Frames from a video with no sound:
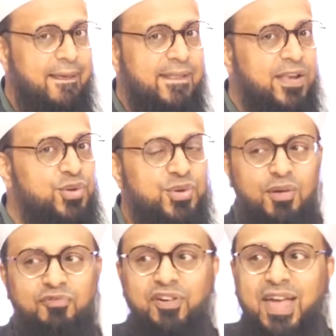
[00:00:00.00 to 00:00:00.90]
then you
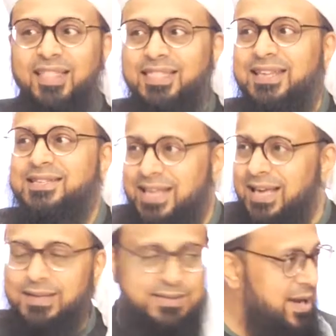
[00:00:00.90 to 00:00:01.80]
don't forget these
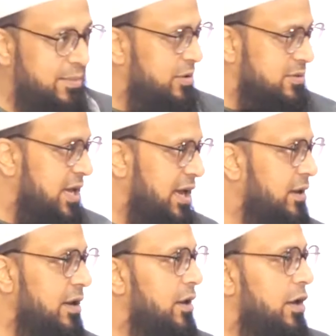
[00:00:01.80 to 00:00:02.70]
things. I'm not
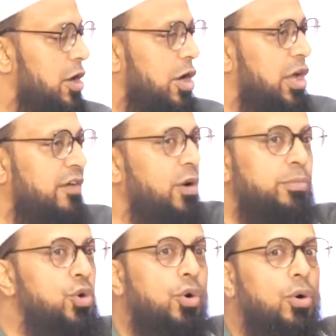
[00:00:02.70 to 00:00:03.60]
saying give
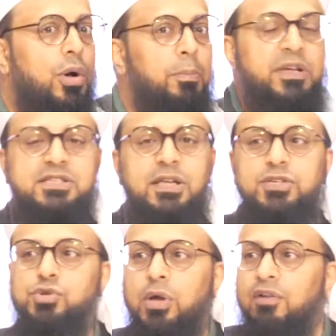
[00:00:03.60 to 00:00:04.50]
up your
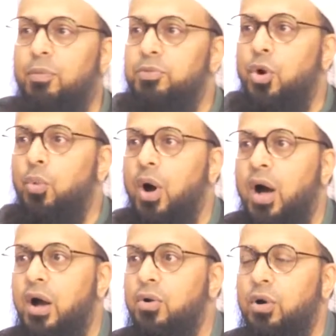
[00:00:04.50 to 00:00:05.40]
business or give up your
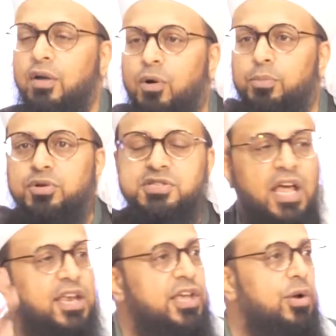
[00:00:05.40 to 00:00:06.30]
work or give up your
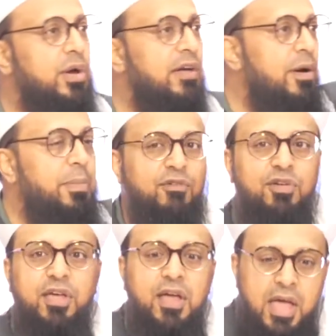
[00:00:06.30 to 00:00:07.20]
study or give up
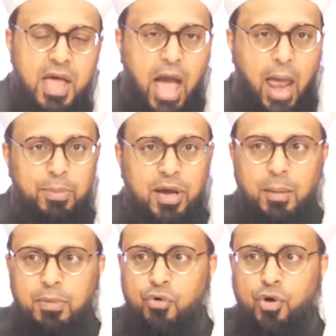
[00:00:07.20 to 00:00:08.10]
everything and
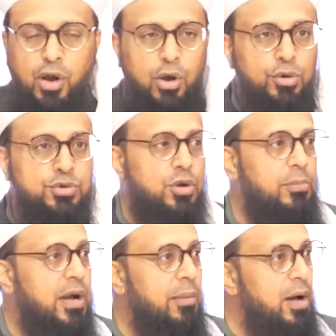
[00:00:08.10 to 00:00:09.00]
become a recluse
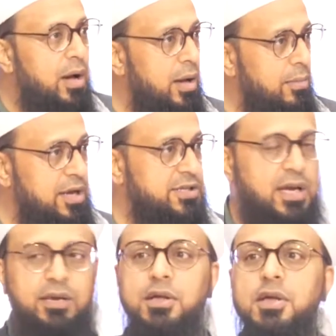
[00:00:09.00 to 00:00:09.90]
or become a hermit
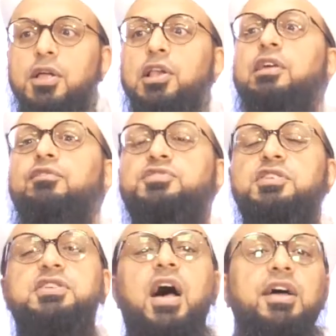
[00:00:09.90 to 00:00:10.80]
and leave
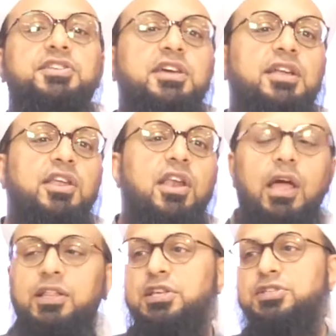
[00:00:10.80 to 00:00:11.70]
society, and
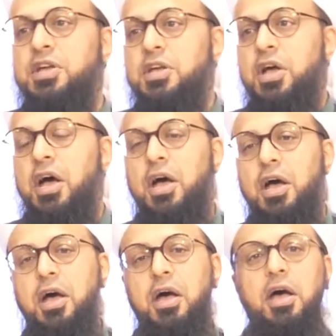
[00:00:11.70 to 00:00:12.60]
like these
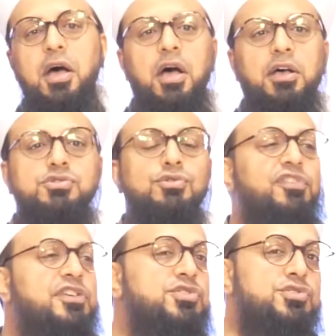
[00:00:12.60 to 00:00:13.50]

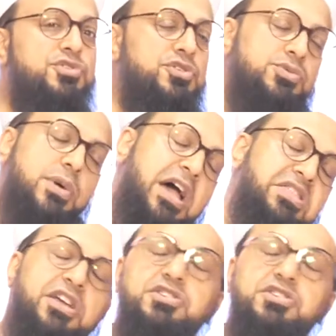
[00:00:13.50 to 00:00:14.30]
Sufis used to do, where they